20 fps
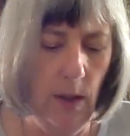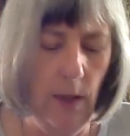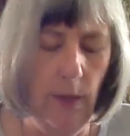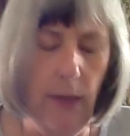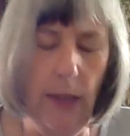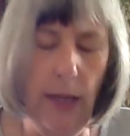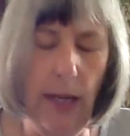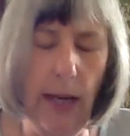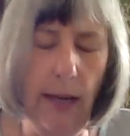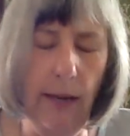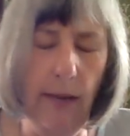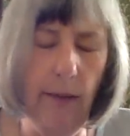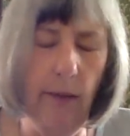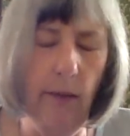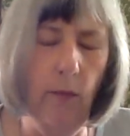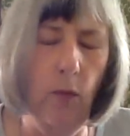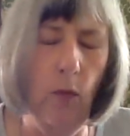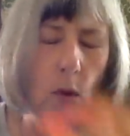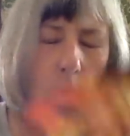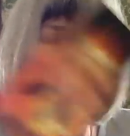The Ace
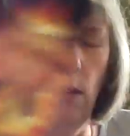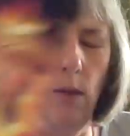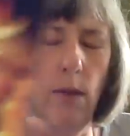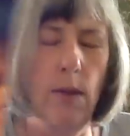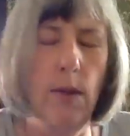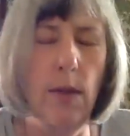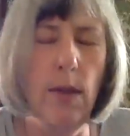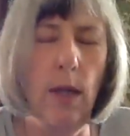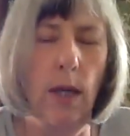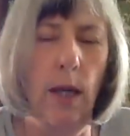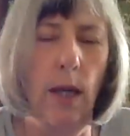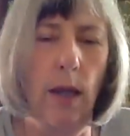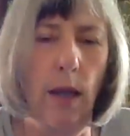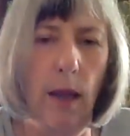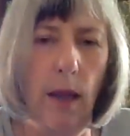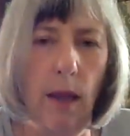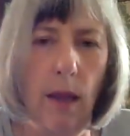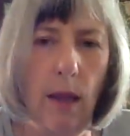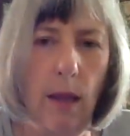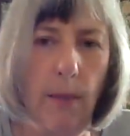of Wands
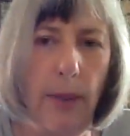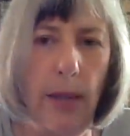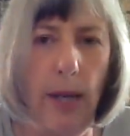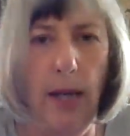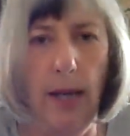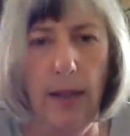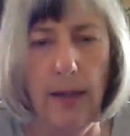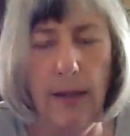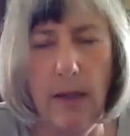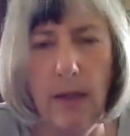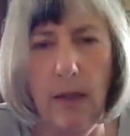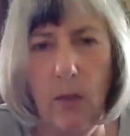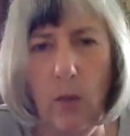in the past,